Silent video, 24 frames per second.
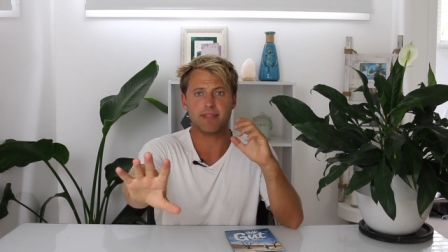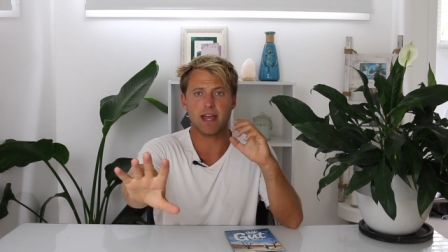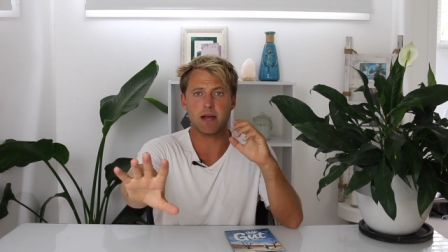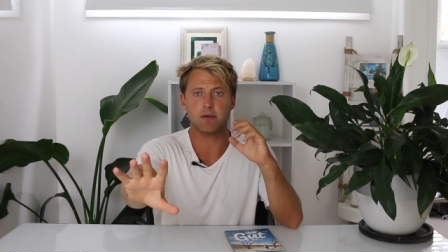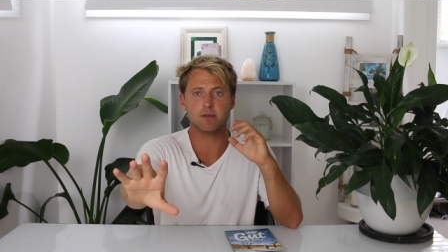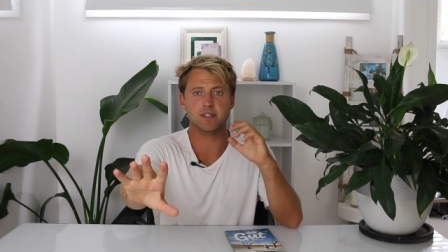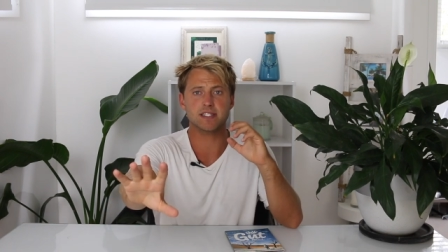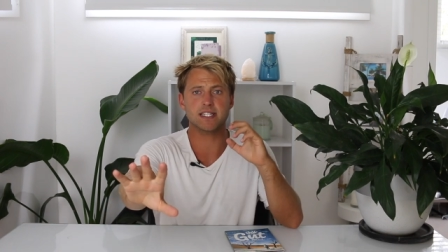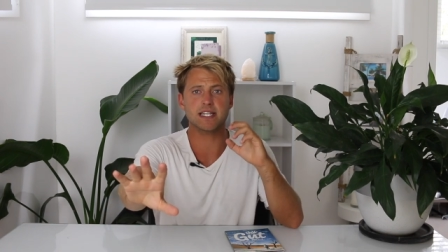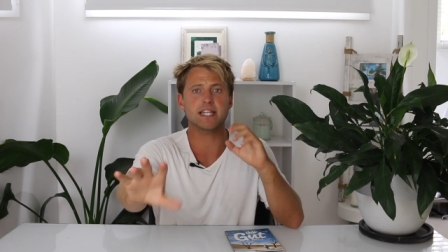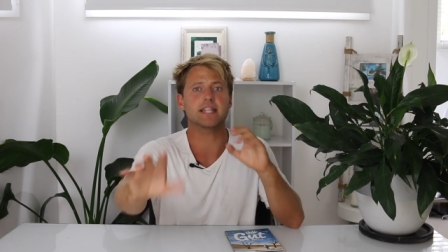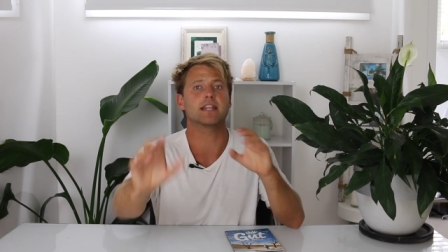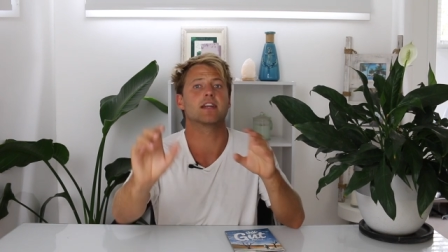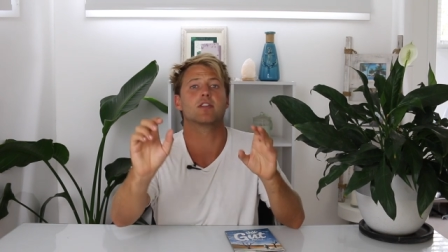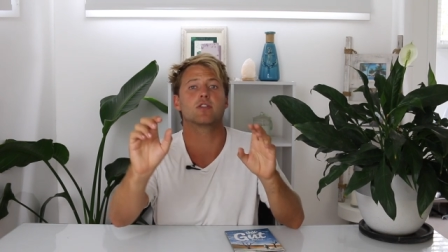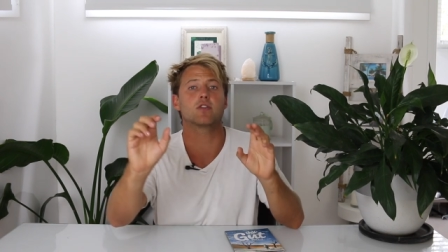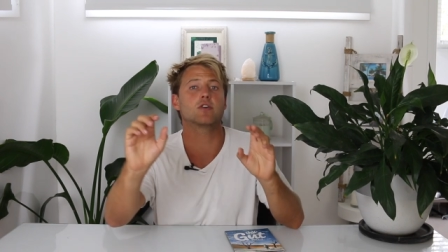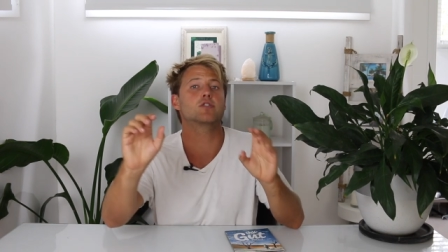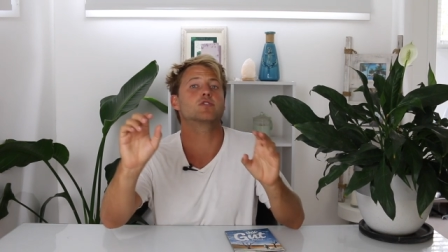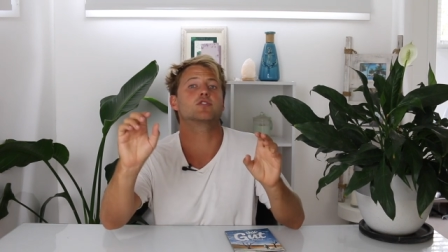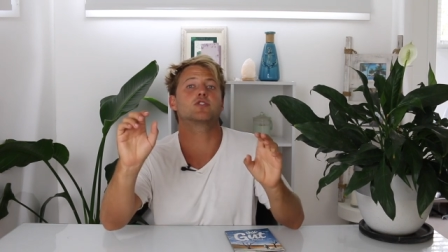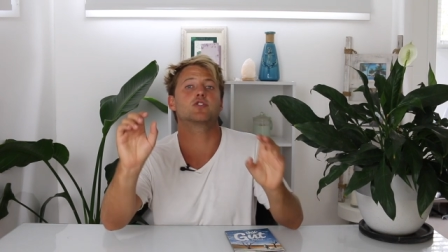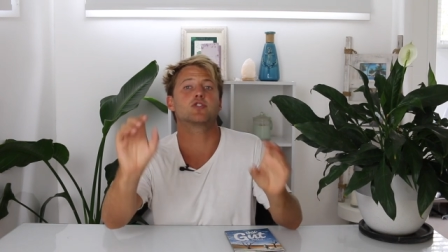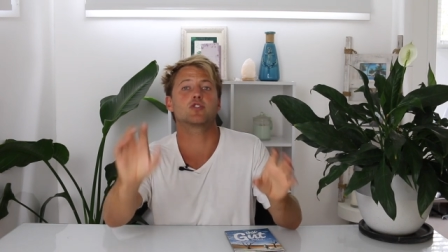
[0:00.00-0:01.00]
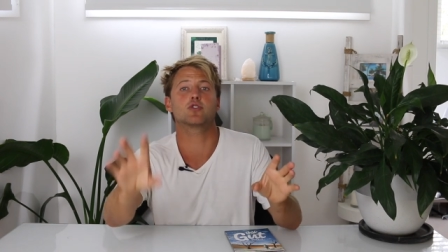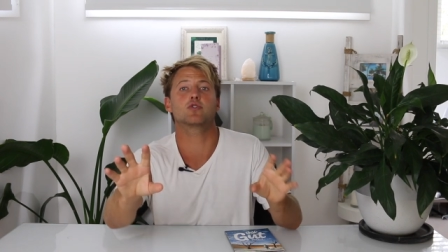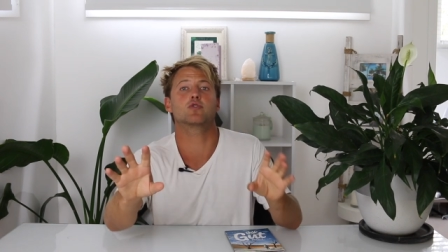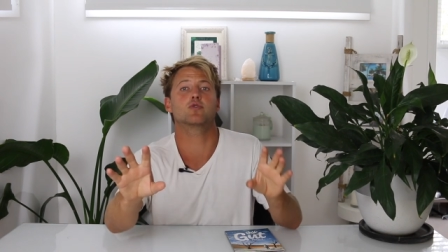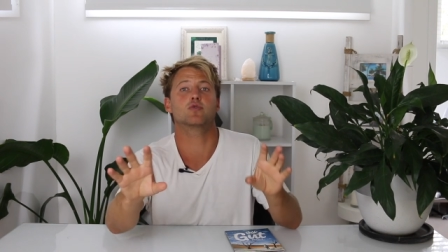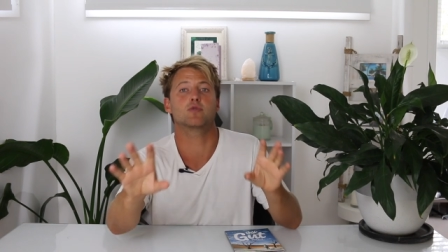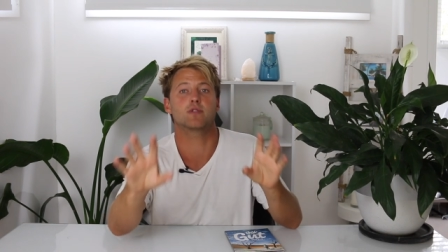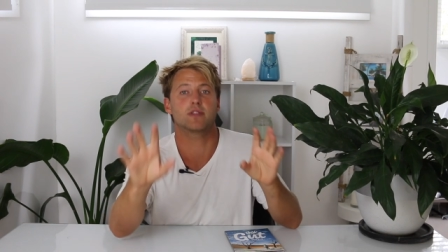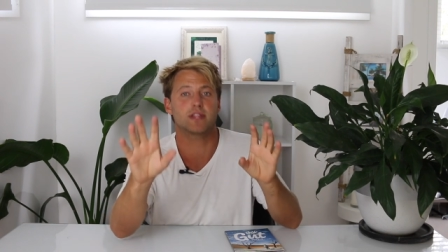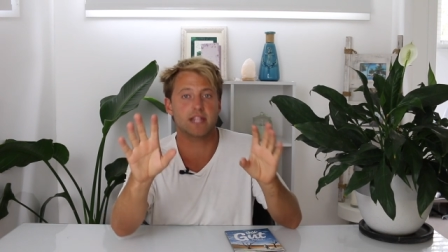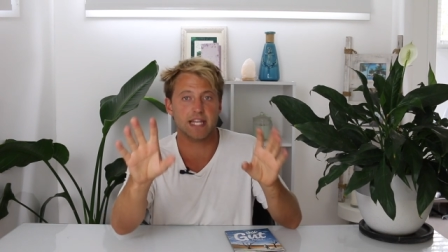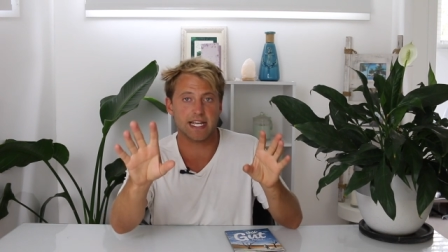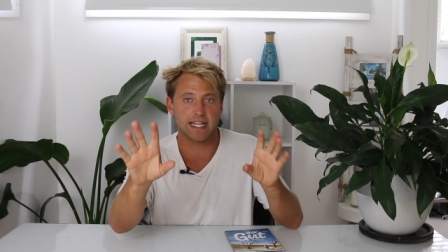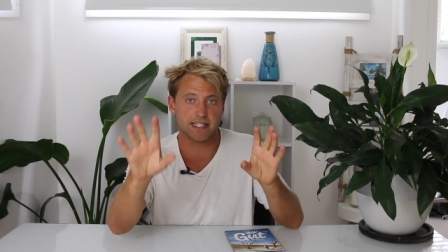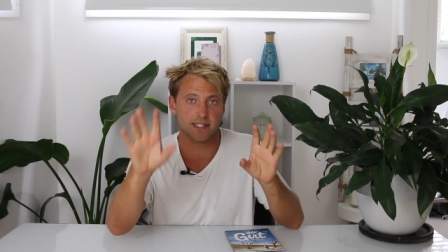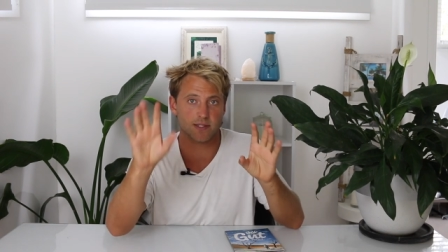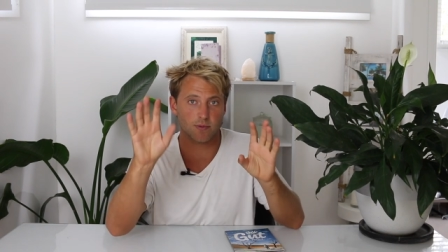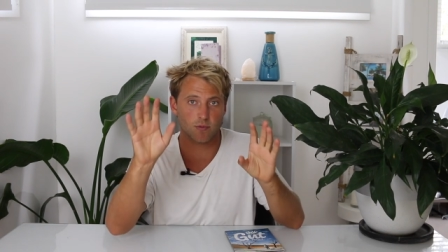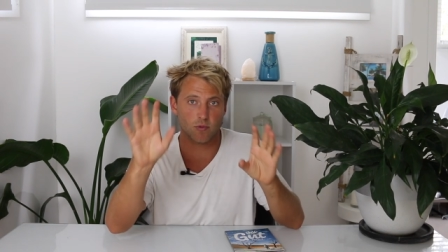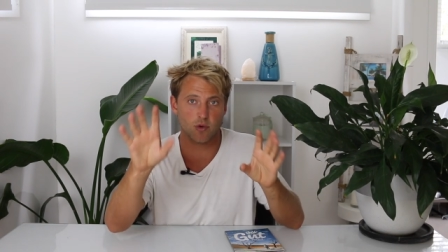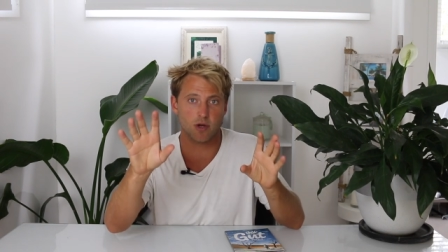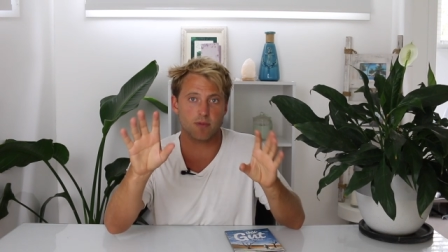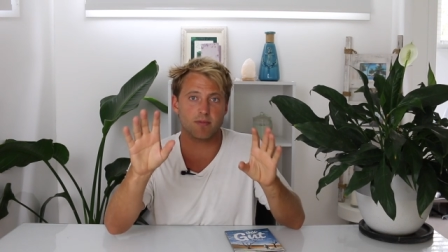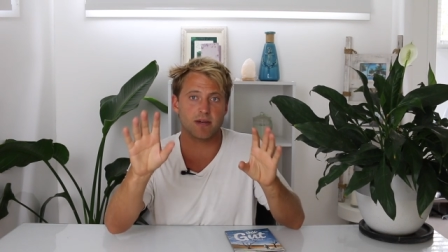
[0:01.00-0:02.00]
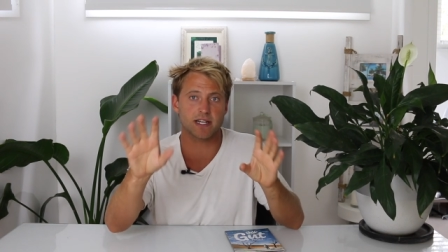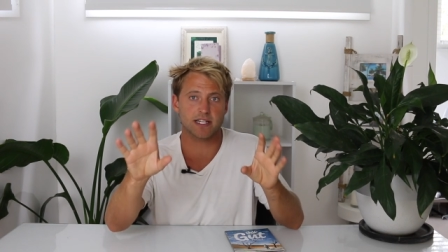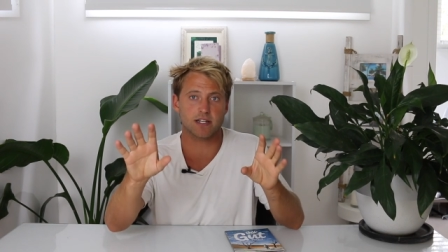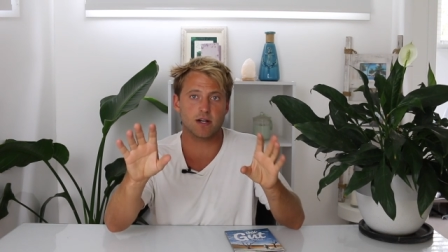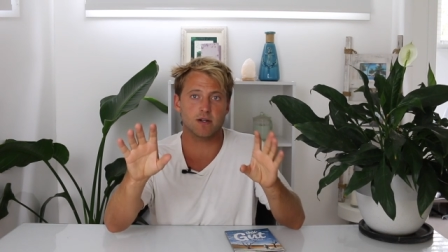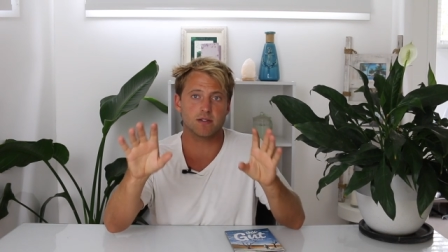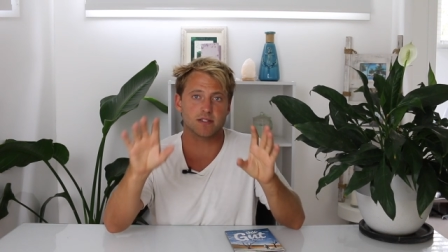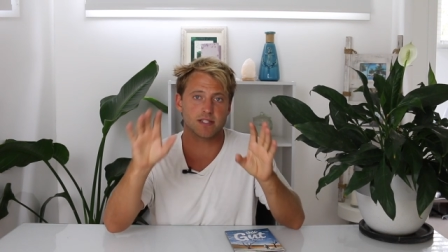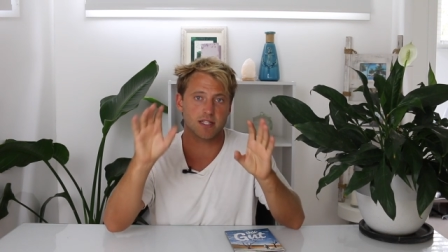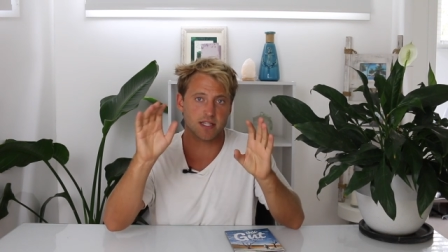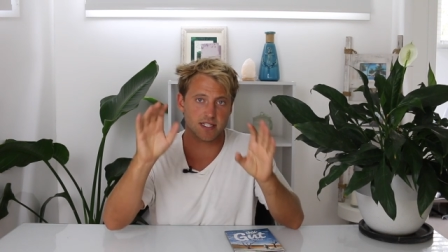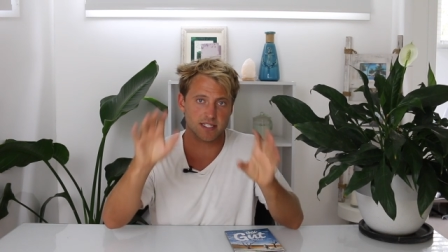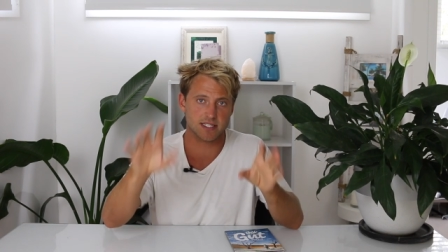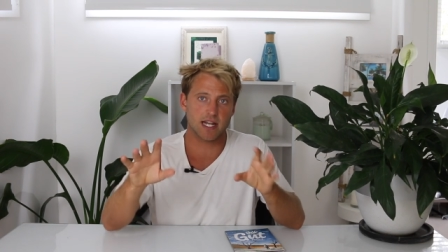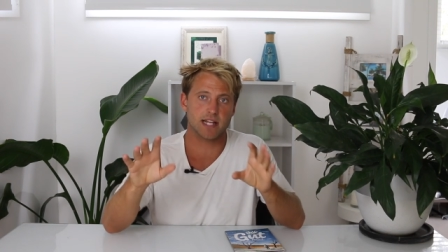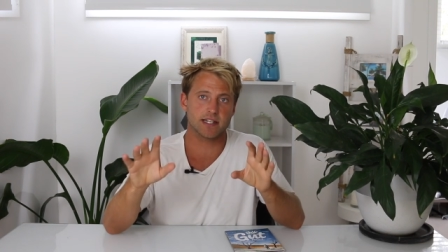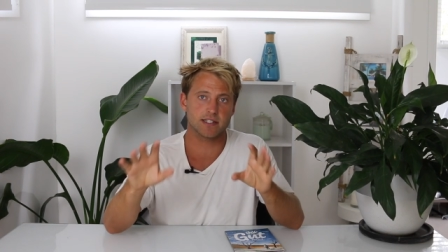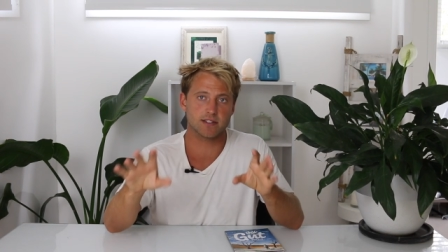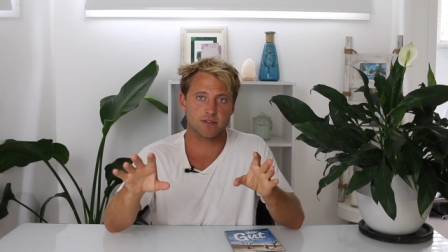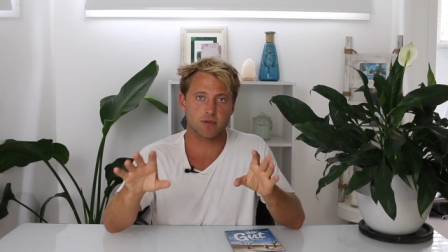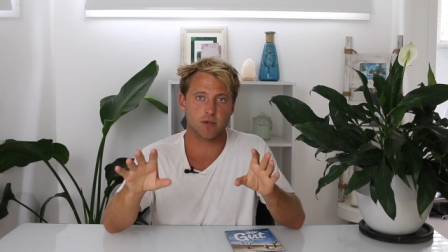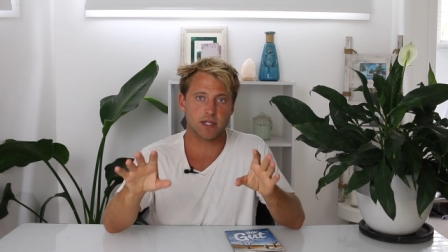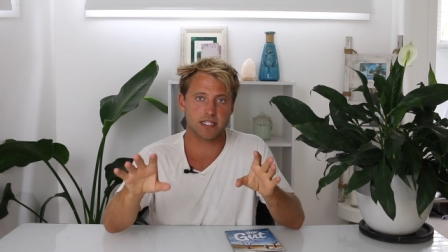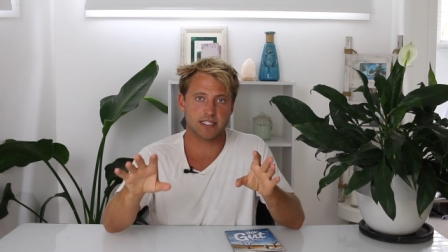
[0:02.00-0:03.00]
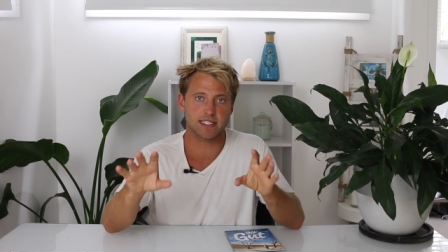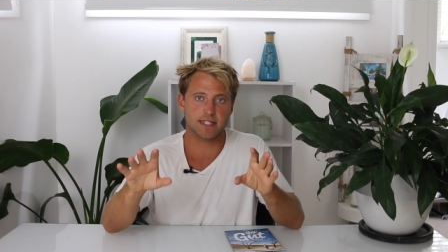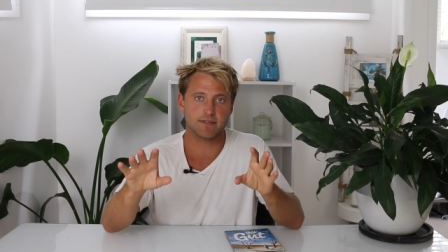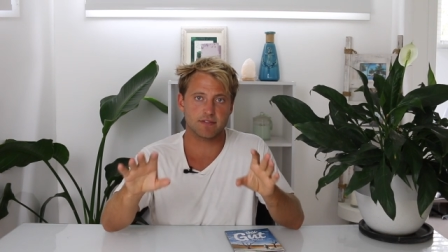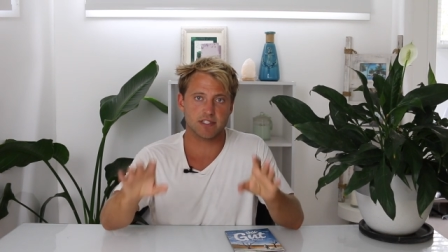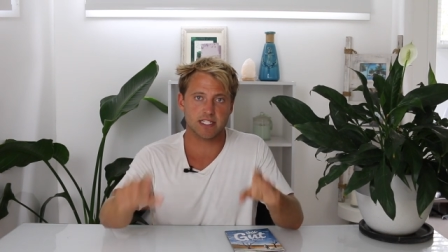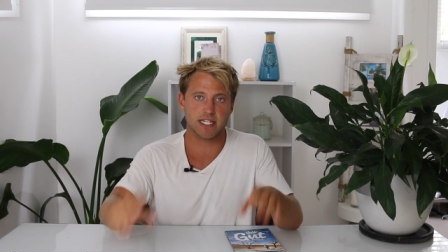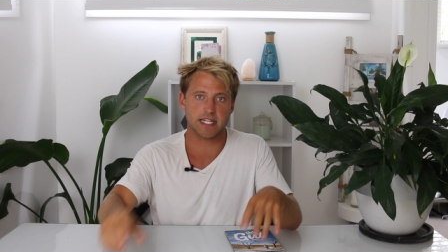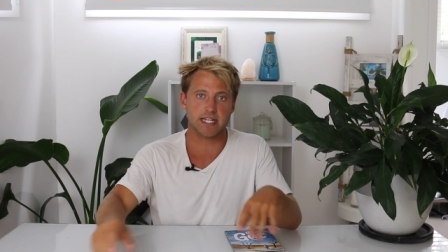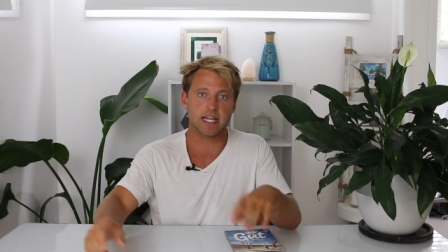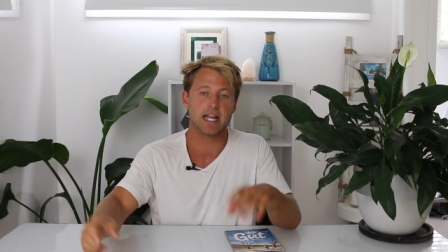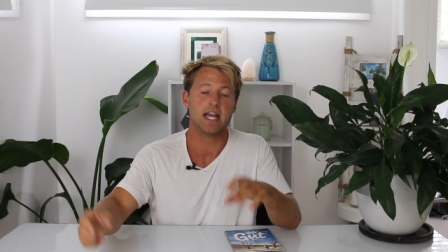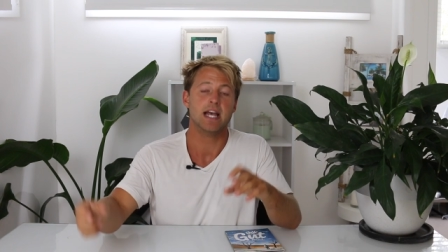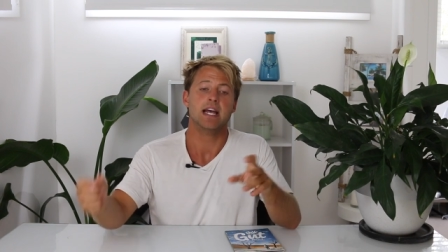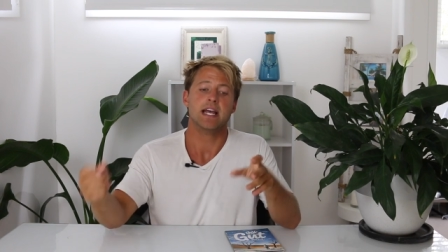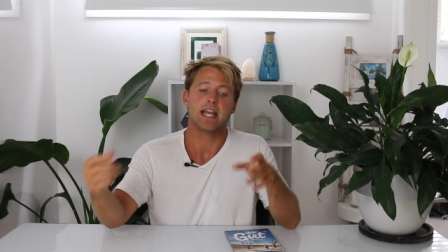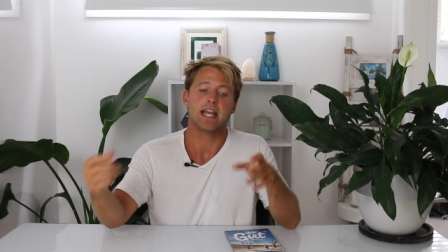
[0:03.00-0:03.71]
That was it. Those two things were my goals at the start of twenty seventeen.